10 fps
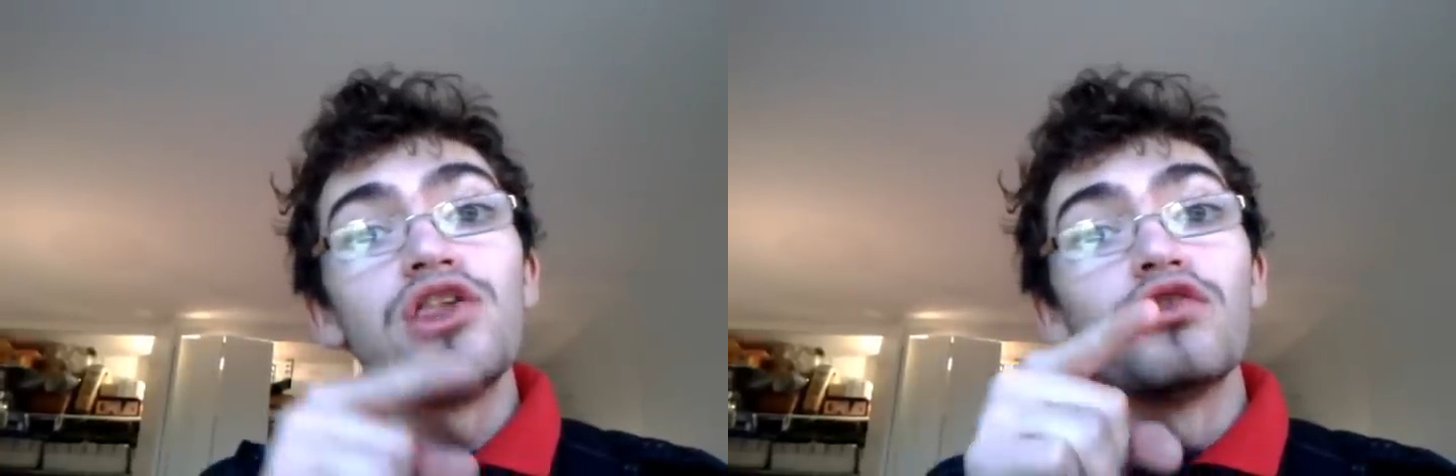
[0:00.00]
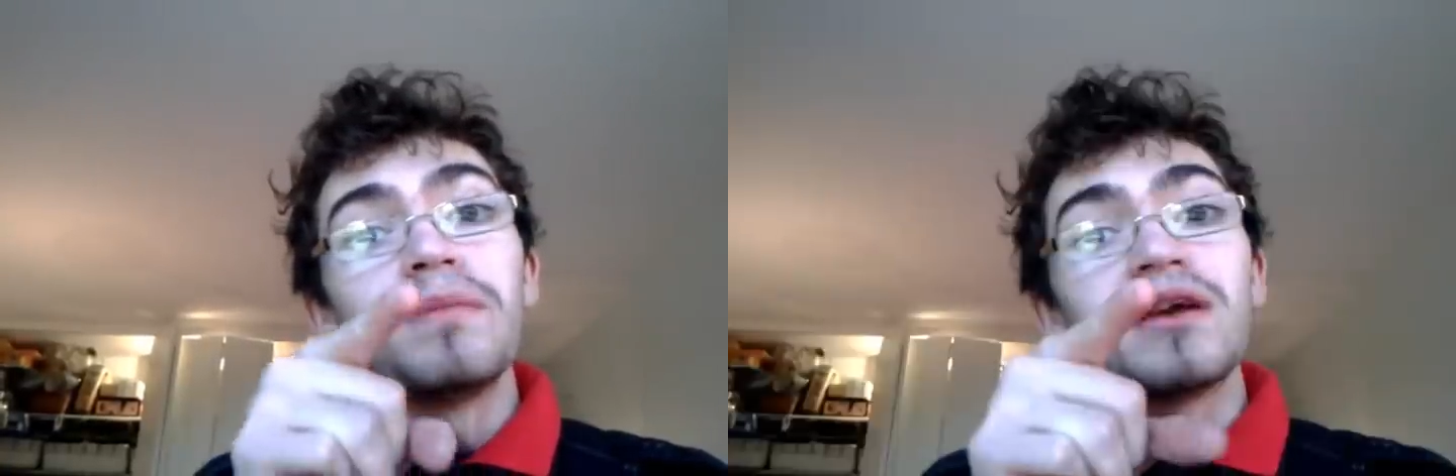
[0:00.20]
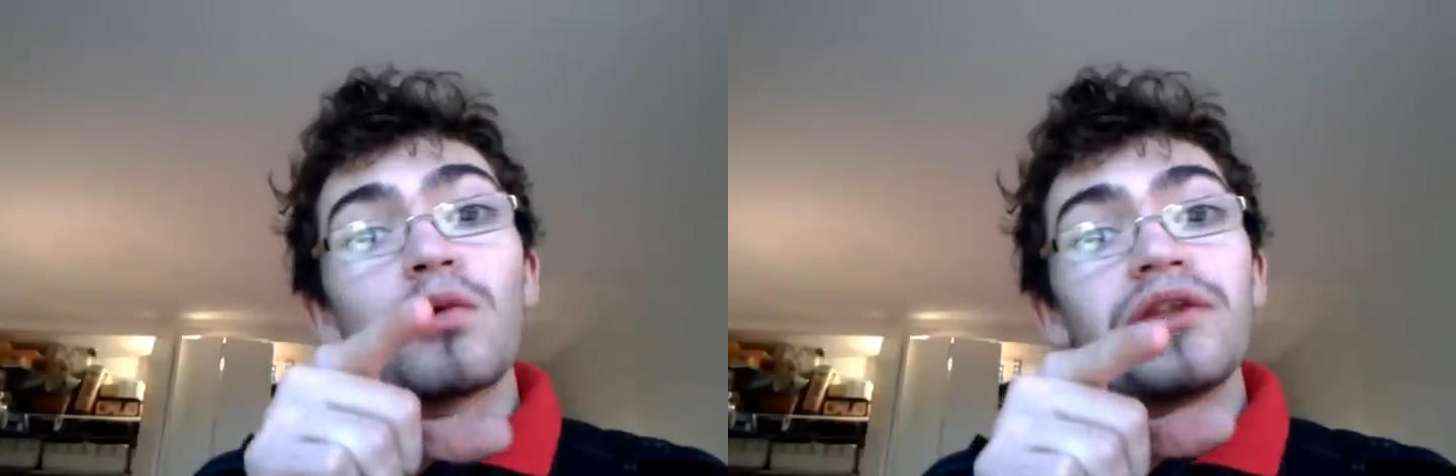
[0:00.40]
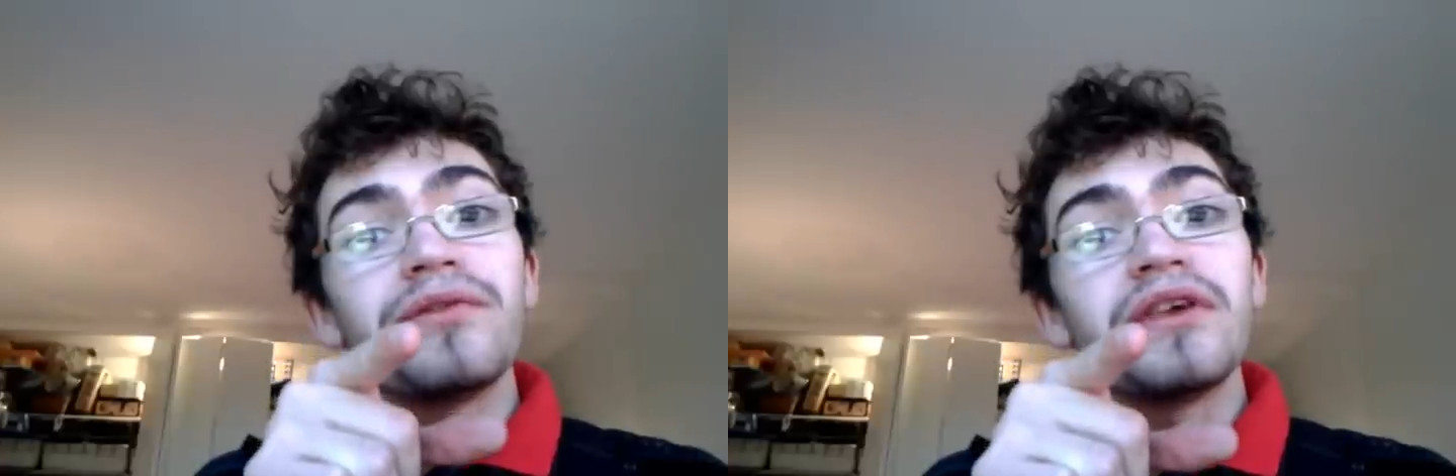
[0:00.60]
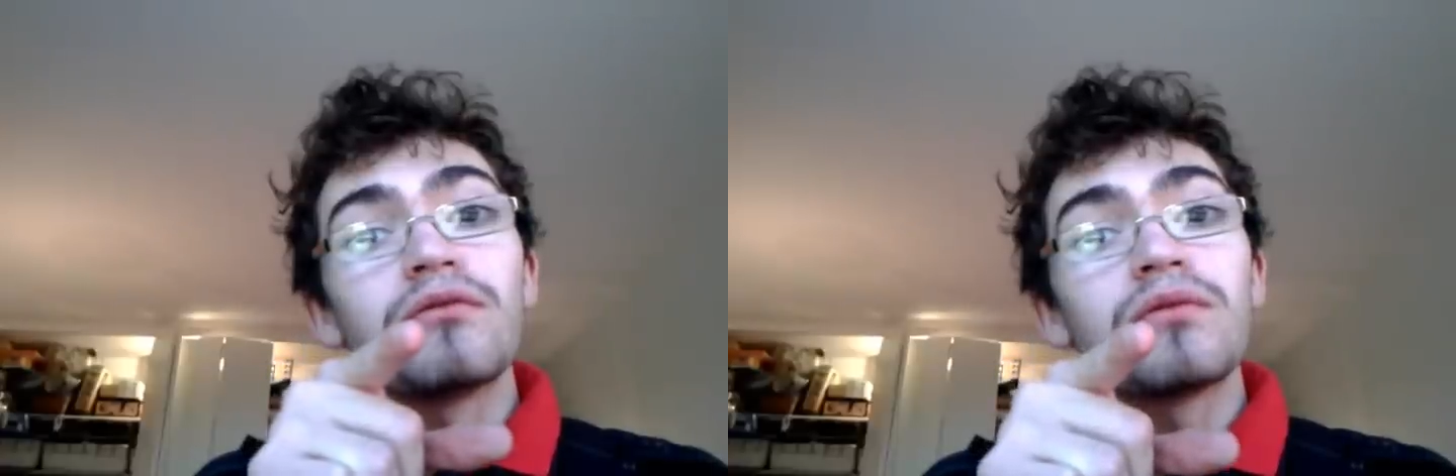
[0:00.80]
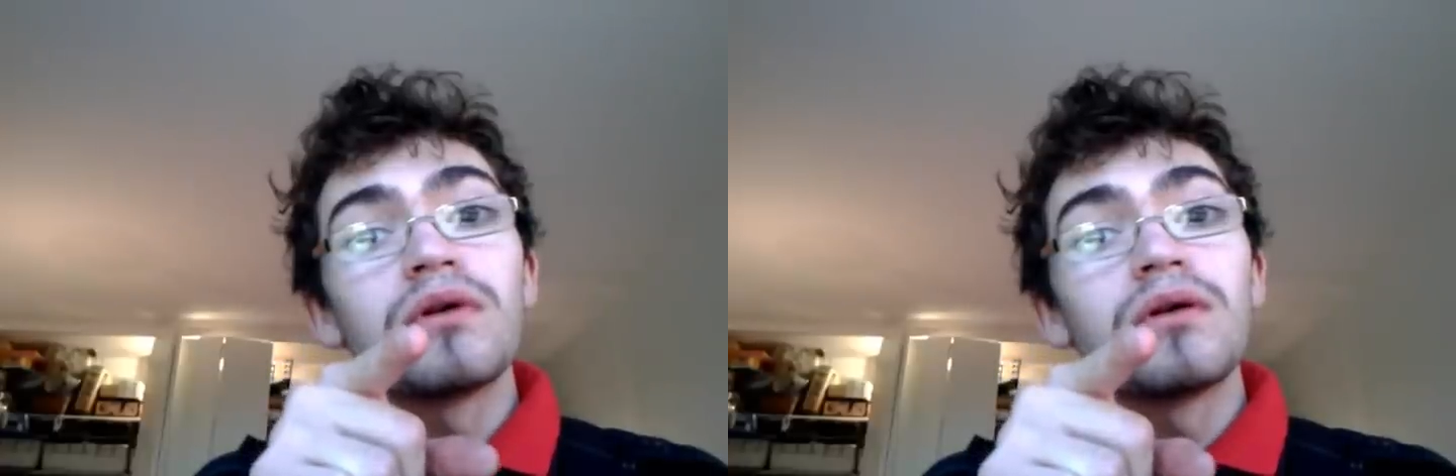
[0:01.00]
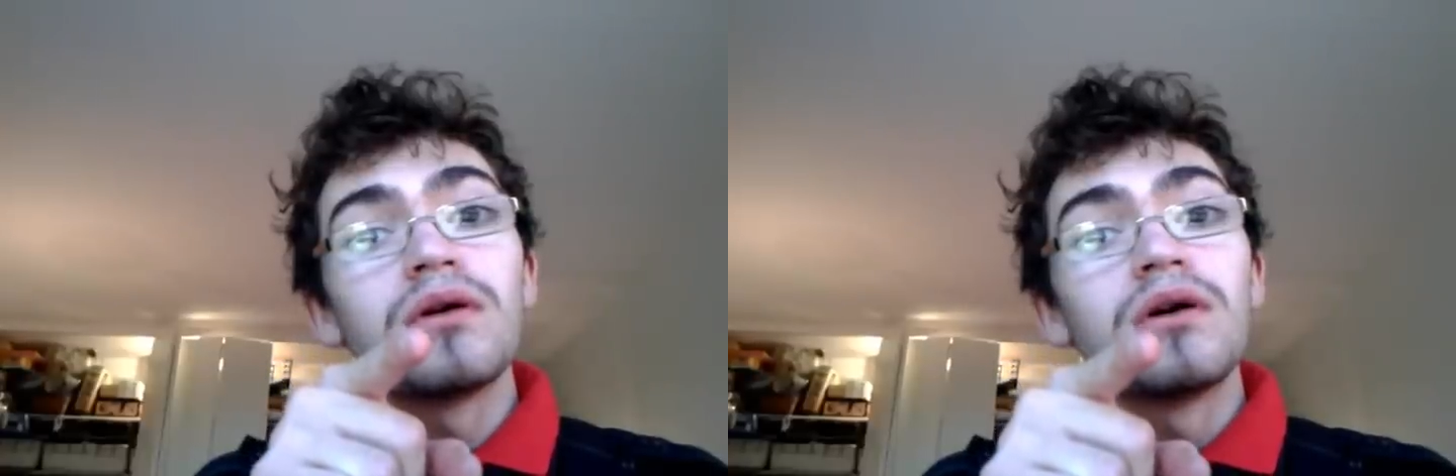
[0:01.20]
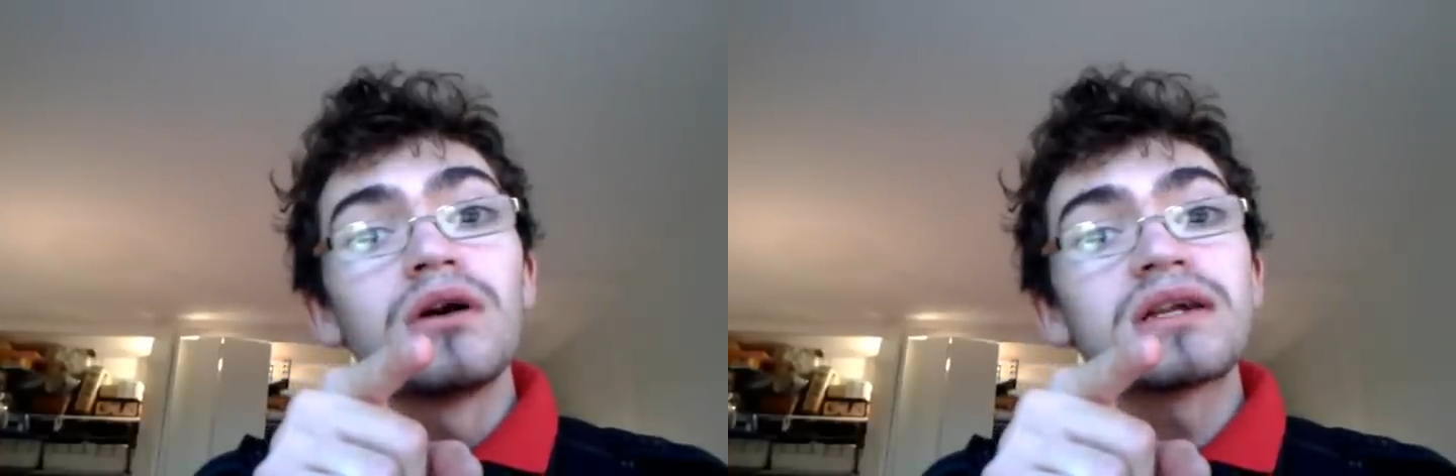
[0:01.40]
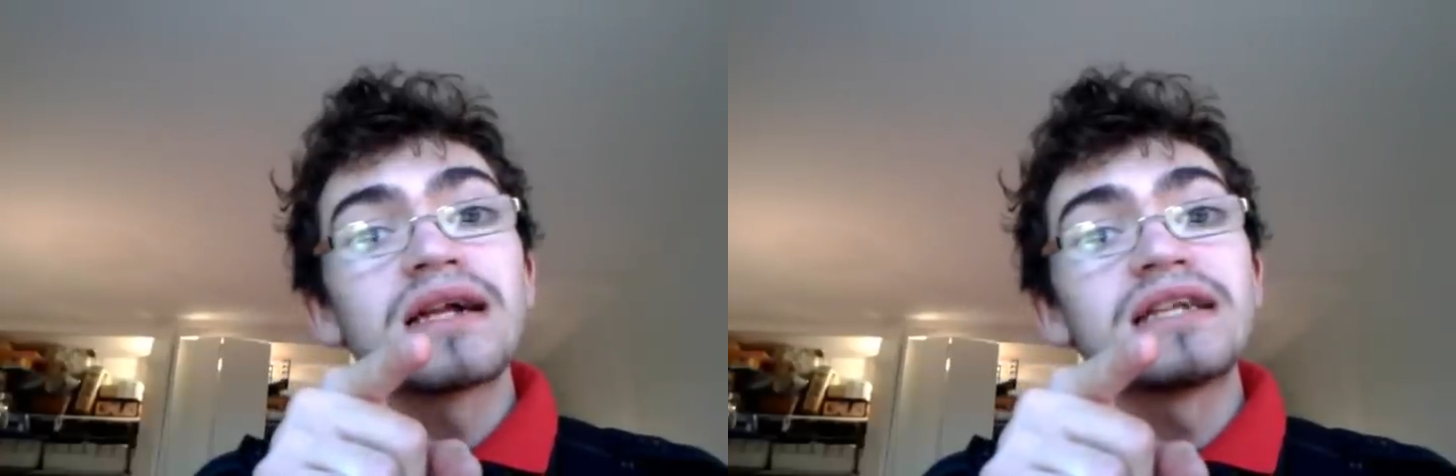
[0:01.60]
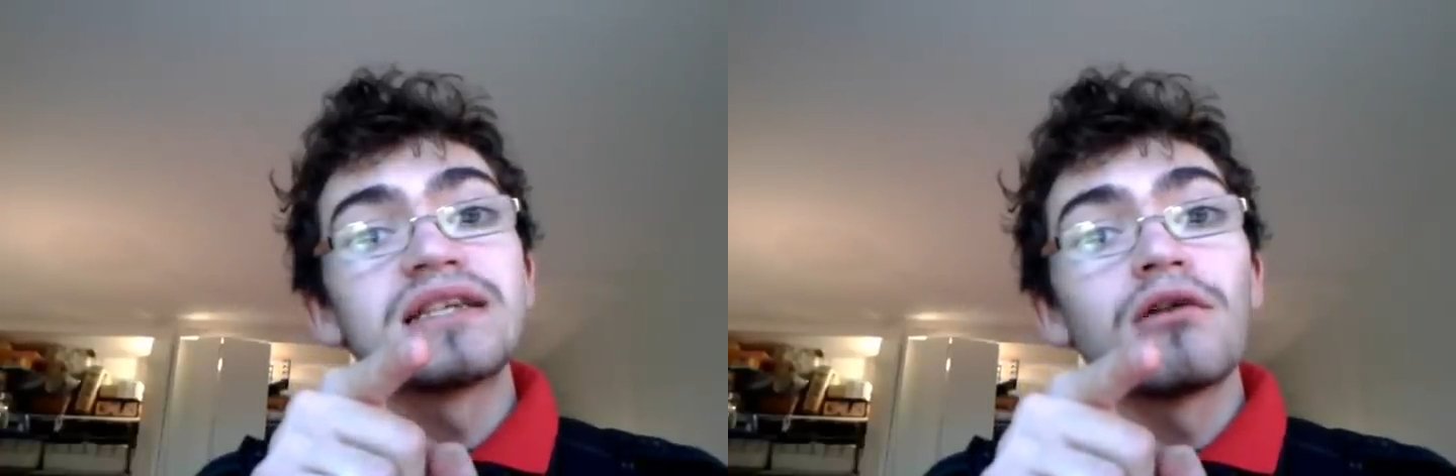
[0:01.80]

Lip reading: You'll be the one getting